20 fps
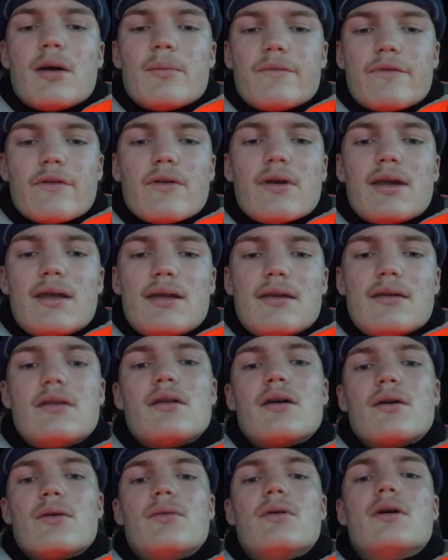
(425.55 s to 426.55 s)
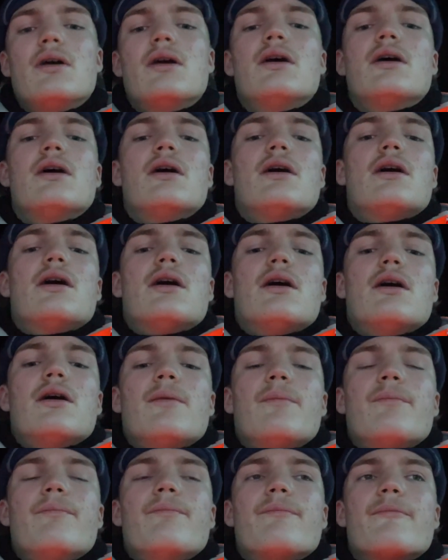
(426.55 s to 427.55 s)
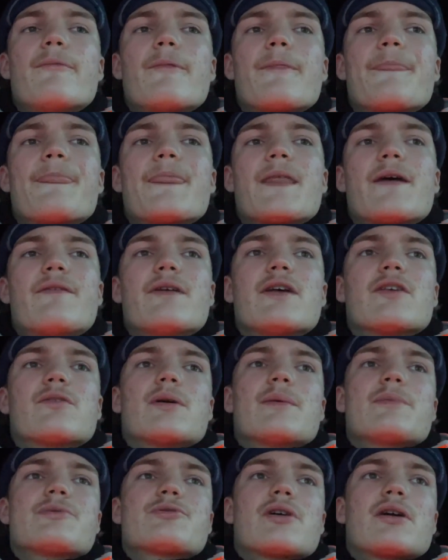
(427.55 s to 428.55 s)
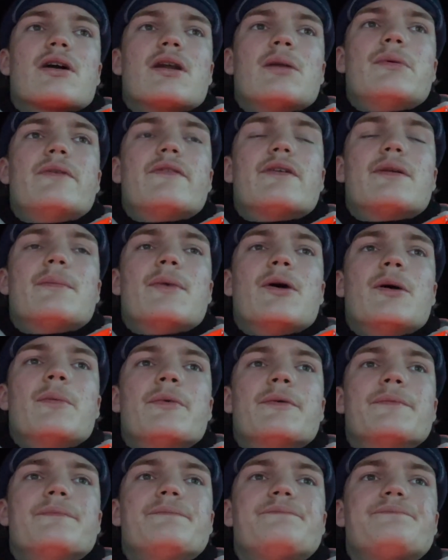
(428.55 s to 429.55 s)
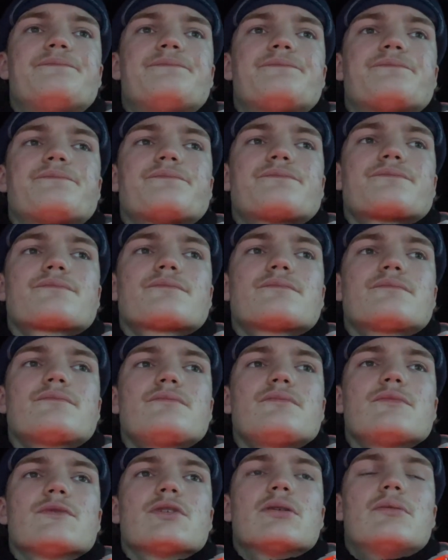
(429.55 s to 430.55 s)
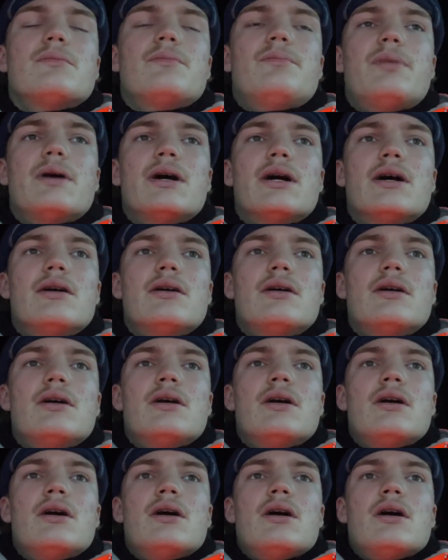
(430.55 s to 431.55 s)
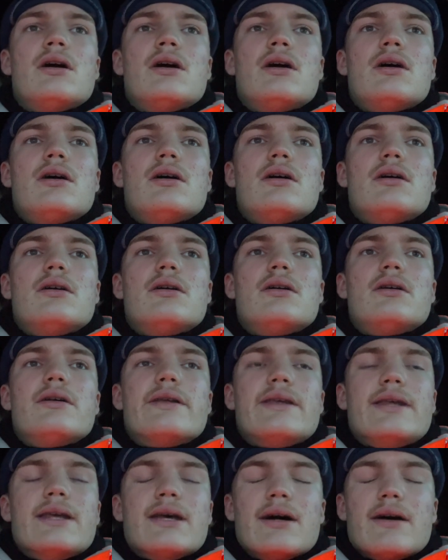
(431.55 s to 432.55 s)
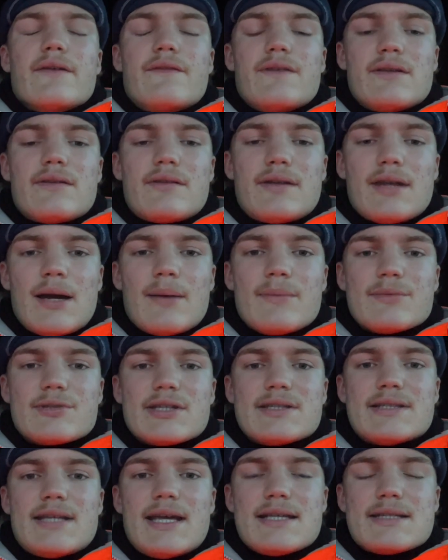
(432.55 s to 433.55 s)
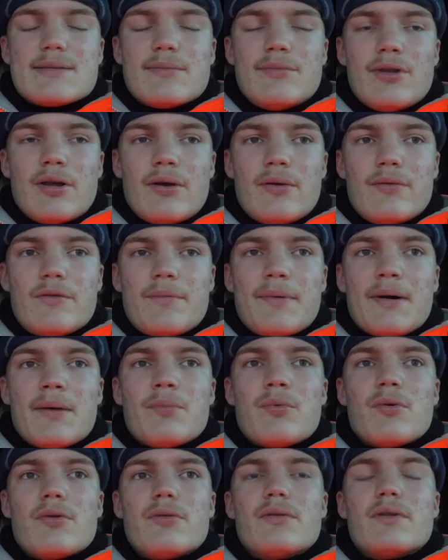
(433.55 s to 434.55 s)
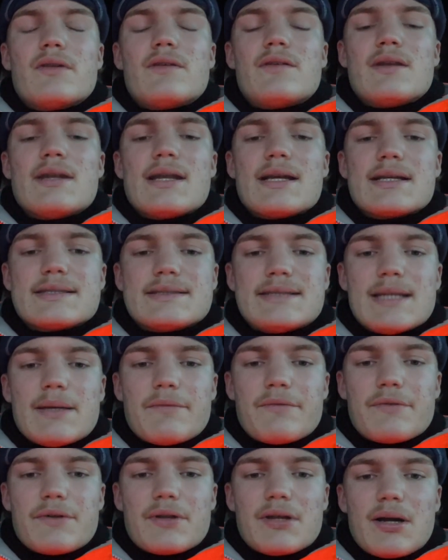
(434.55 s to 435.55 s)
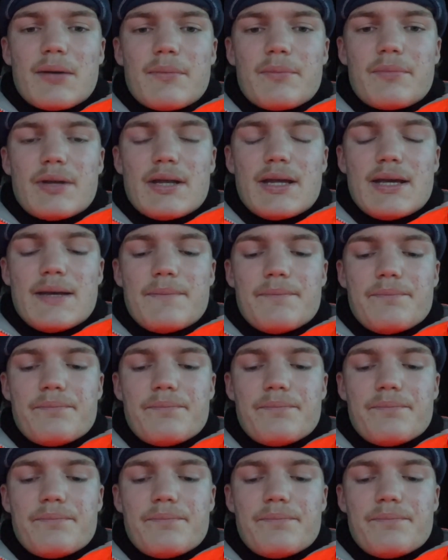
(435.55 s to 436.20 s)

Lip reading: free, and I think that's what I'm struggling with at the moment. But yeah, I think today I'm just going to take some notes about what's the next step for the company.